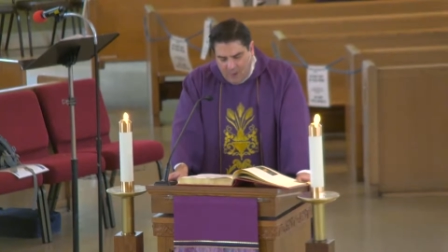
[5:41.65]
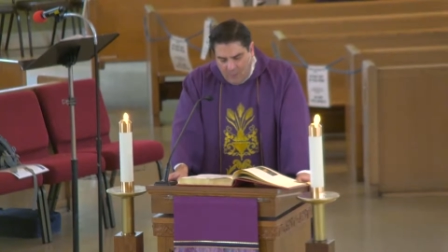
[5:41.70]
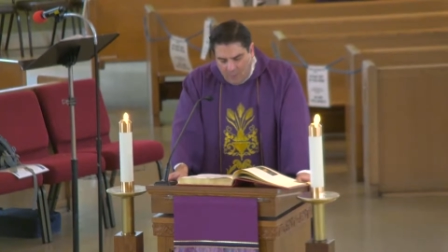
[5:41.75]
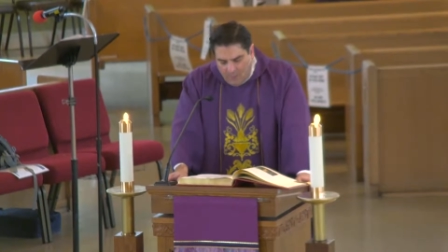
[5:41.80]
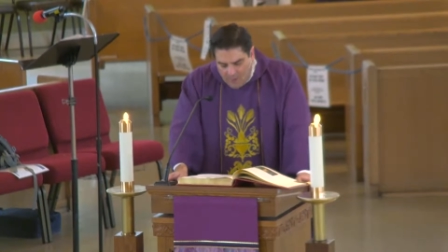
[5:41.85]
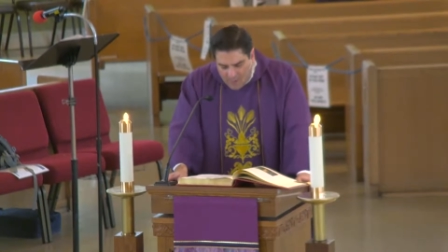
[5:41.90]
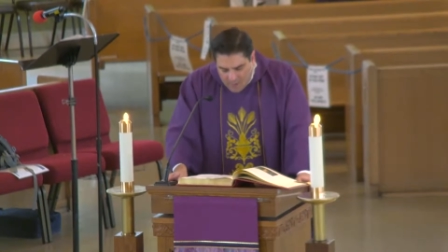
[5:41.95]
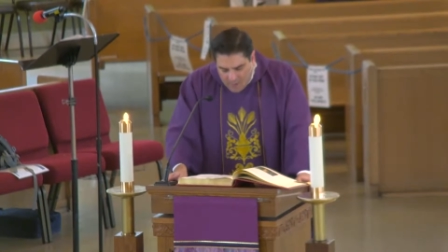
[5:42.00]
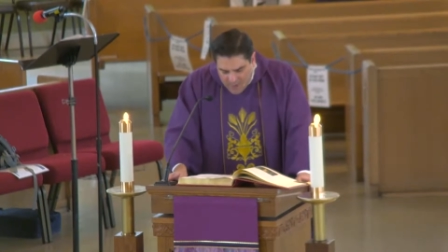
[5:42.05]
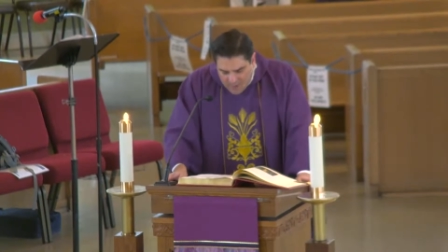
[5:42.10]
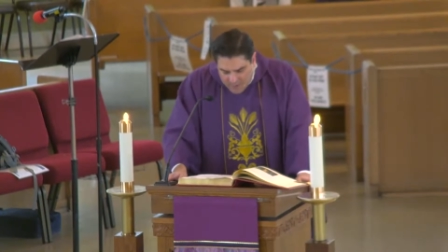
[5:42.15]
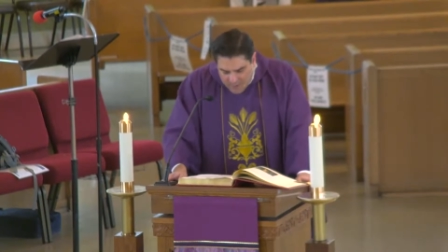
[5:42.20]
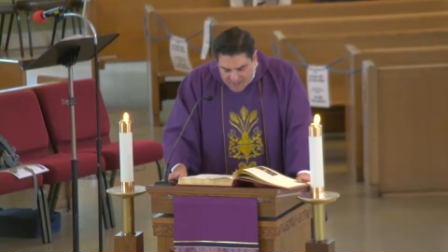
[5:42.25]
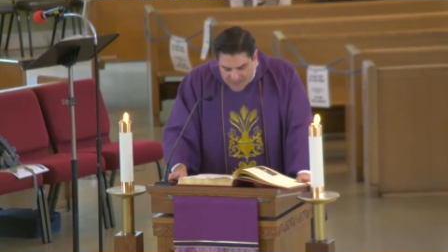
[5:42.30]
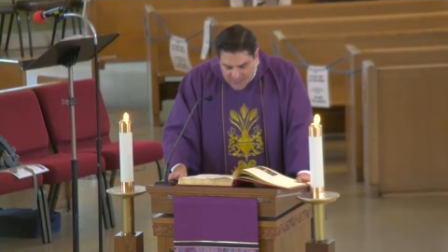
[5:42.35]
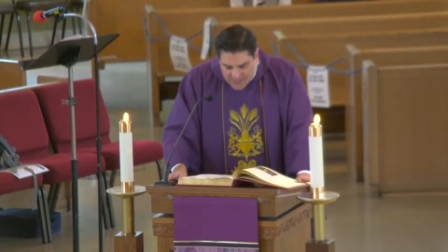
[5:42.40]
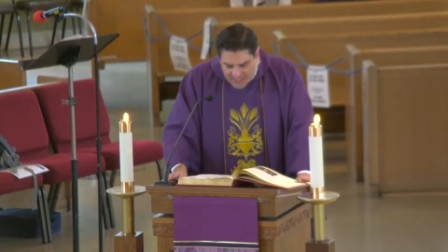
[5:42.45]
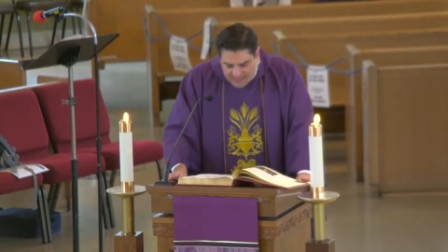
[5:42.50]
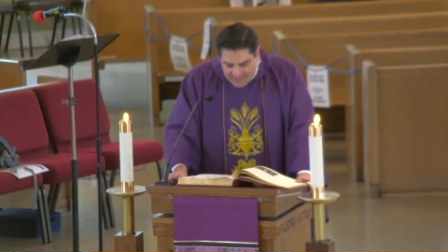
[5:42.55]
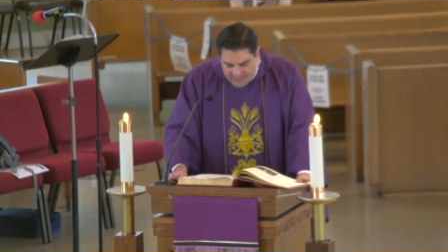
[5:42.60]
When we
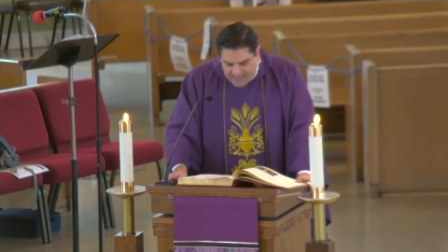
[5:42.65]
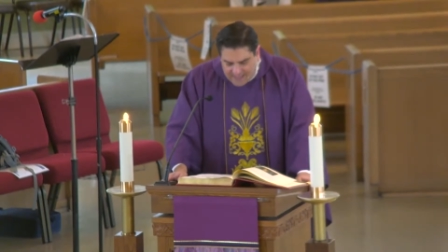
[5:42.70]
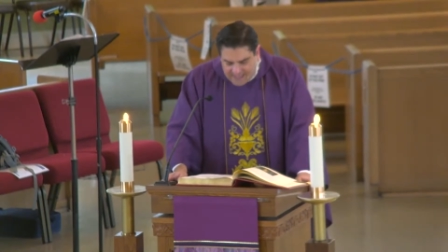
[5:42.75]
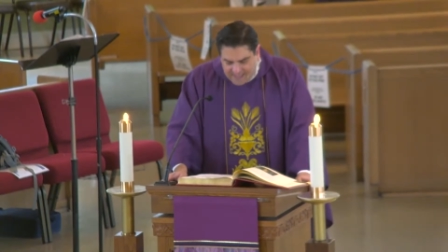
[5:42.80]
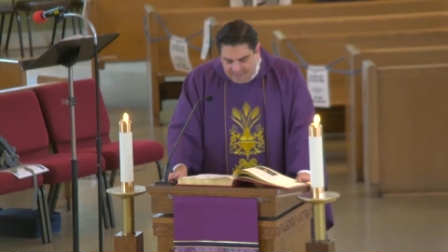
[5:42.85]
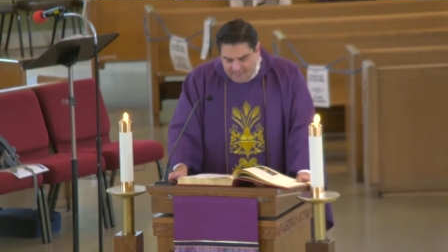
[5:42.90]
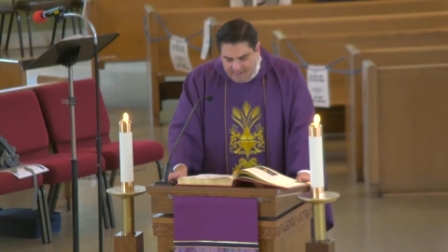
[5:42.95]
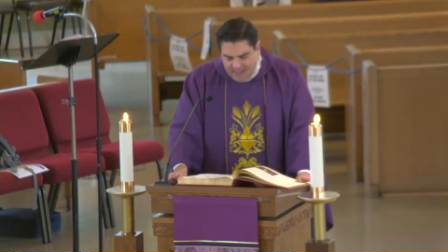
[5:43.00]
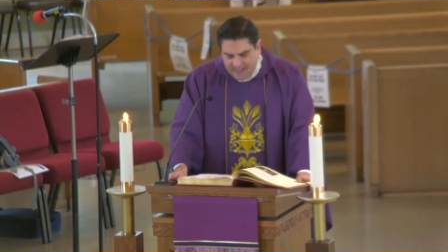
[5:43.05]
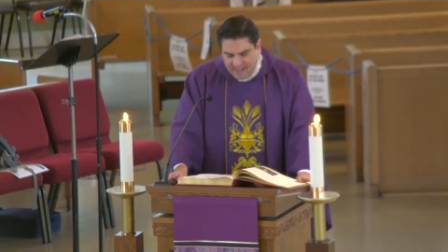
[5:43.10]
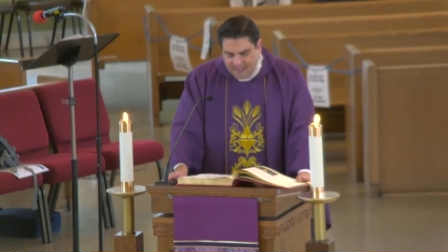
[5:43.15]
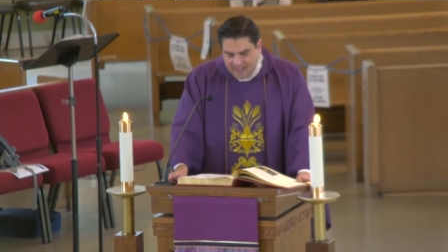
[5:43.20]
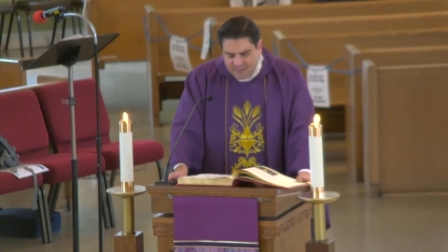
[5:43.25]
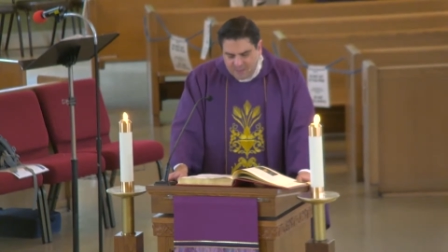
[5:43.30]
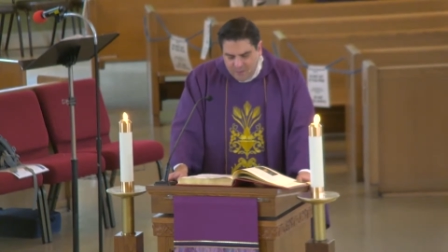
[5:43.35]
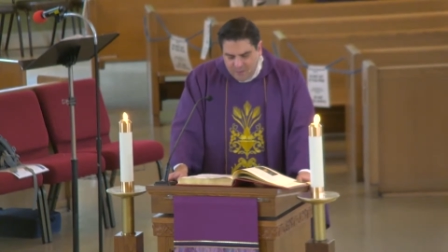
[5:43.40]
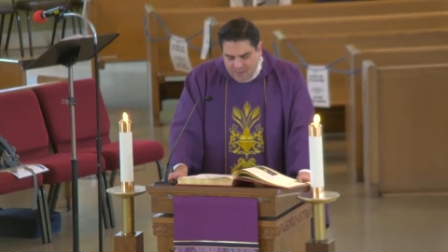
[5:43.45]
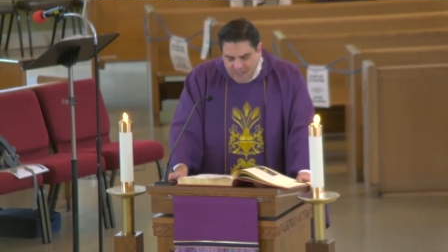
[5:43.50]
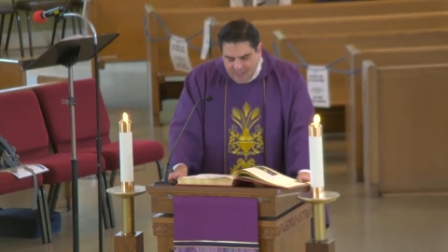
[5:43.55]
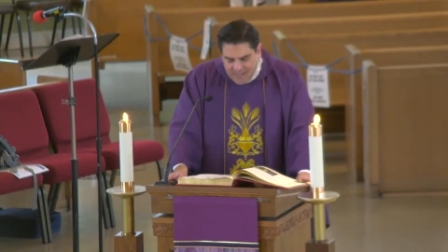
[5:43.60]
reject that
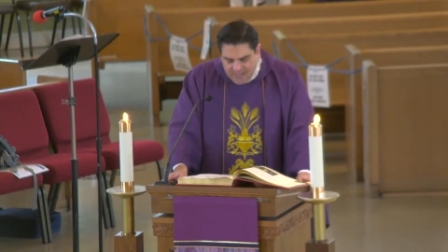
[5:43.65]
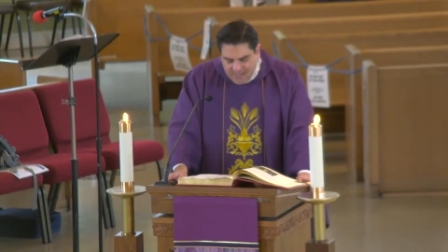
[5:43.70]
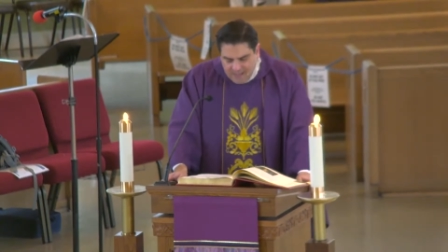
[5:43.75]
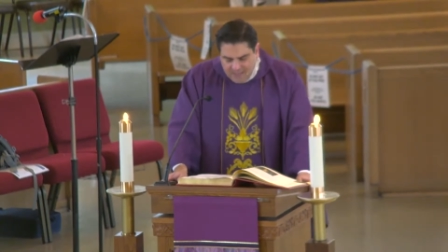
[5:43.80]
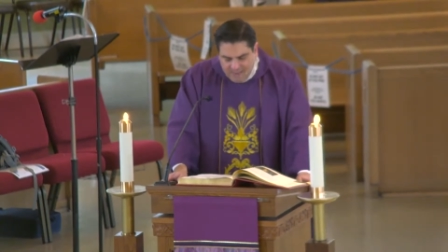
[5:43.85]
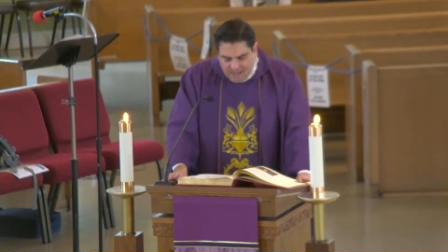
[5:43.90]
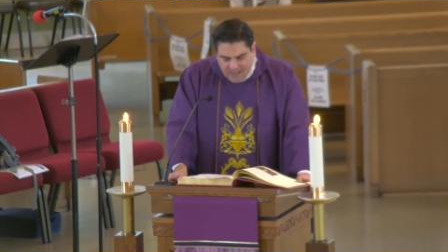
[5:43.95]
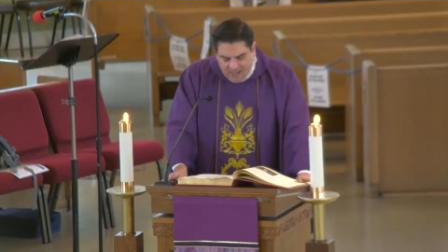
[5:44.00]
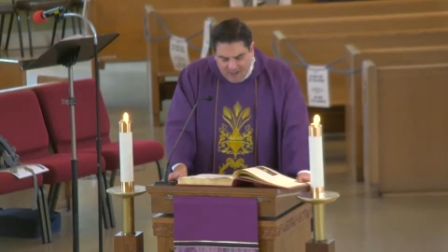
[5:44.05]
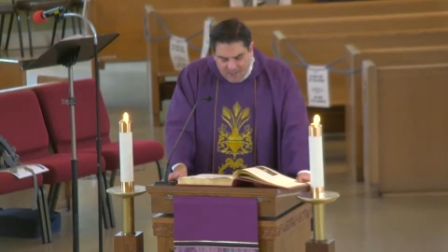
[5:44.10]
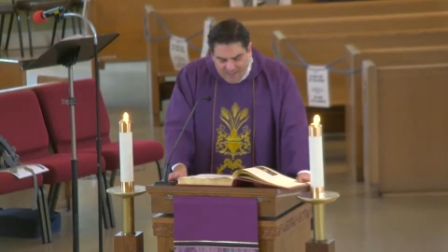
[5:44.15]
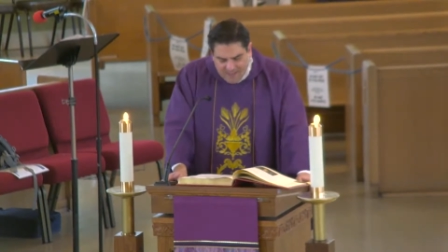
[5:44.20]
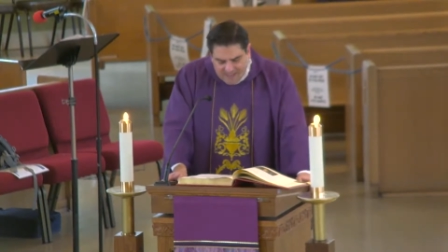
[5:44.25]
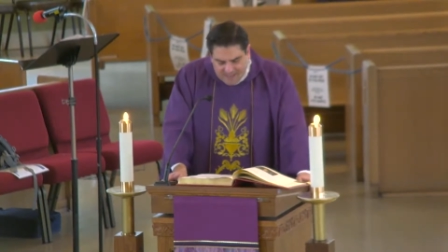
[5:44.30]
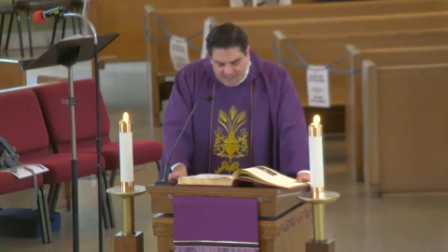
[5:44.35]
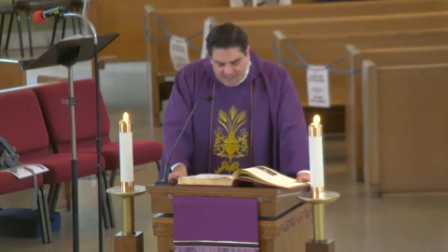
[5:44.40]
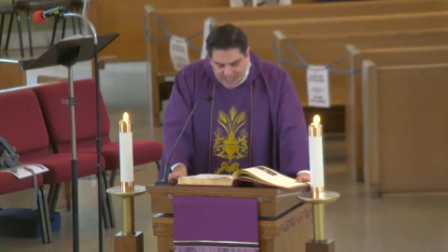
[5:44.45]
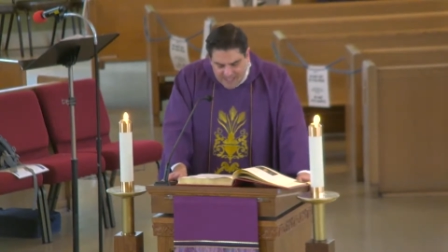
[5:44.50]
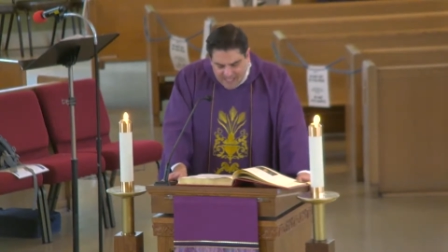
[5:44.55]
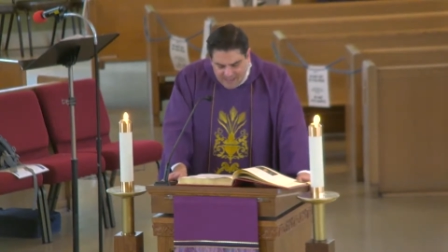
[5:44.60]
dependence, we end up becoming
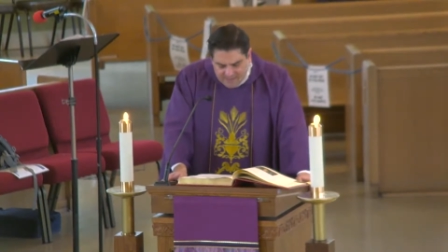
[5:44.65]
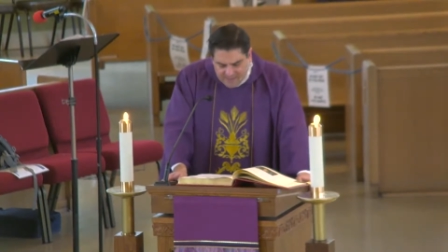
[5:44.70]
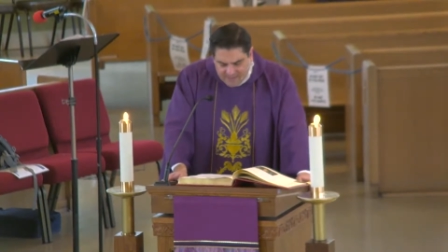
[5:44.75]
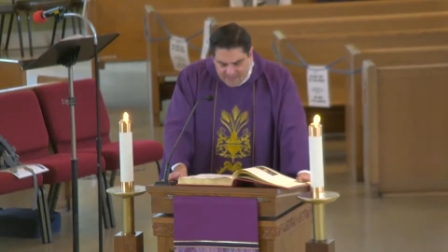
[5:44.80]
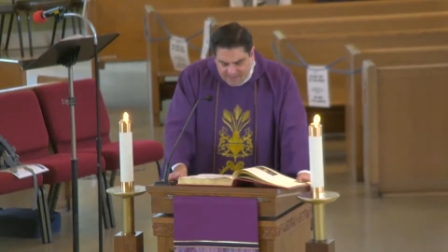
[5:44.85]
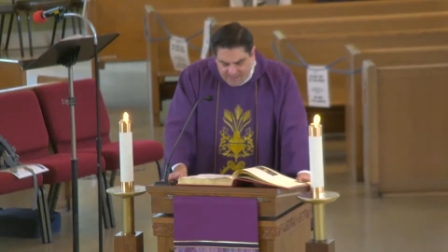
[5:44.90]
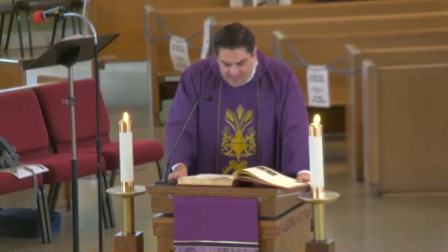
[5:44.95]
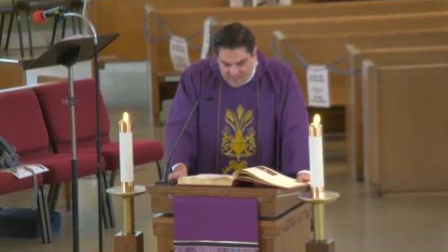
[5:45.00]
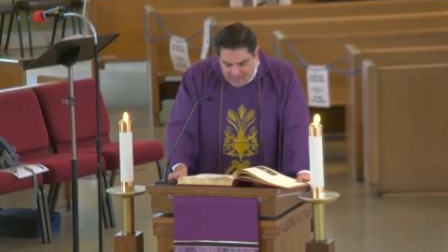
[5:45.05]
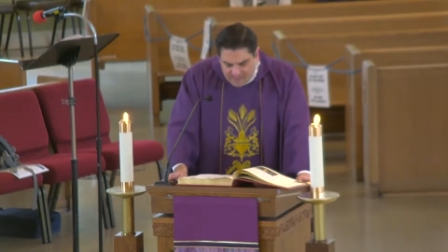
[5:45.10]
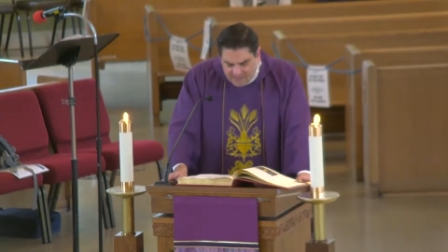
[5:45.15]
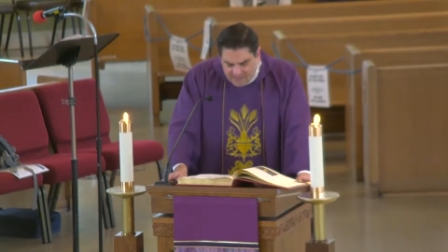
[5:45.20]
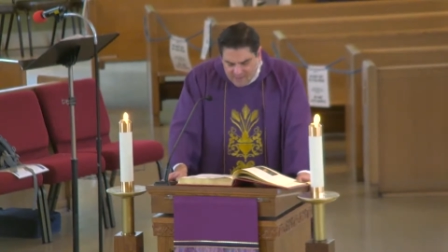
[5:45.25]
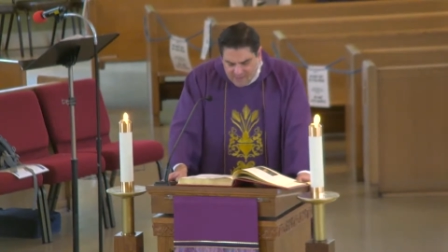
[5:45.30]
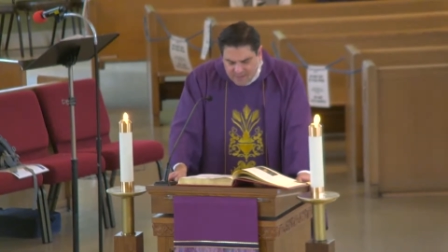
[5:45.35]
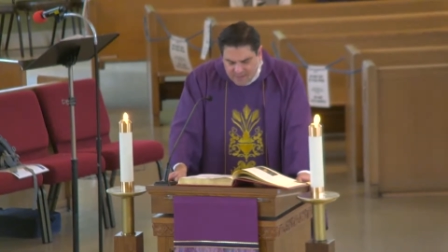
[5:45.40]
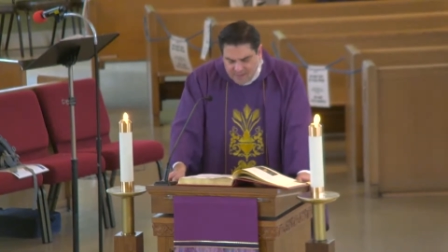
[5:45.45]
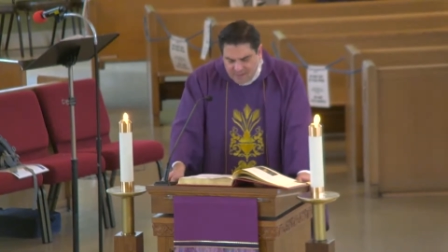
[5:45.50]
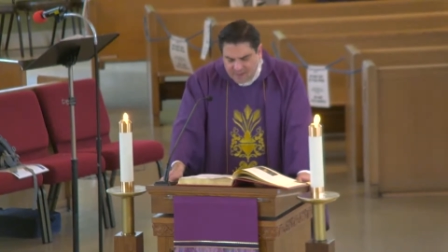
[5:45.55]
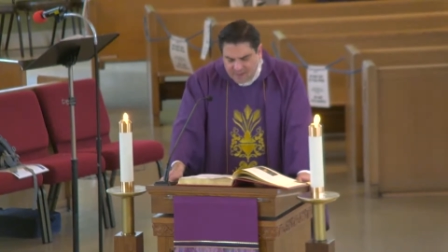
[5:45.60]
slaves of
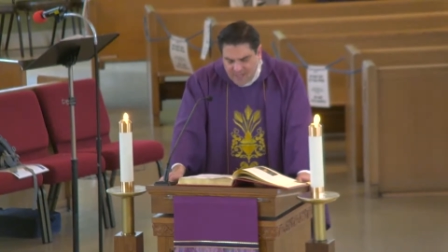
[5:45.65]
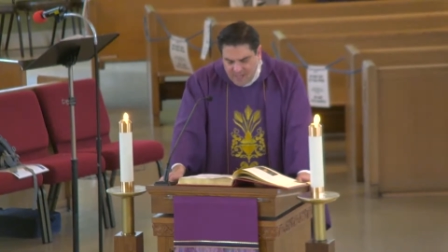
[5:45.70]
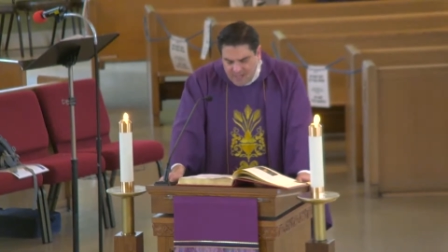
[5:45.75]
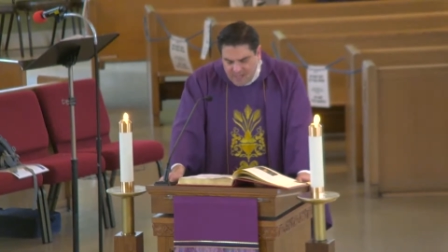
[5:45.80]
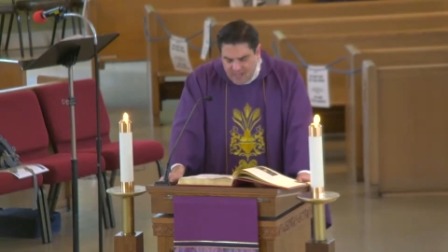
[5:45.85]
selfishness,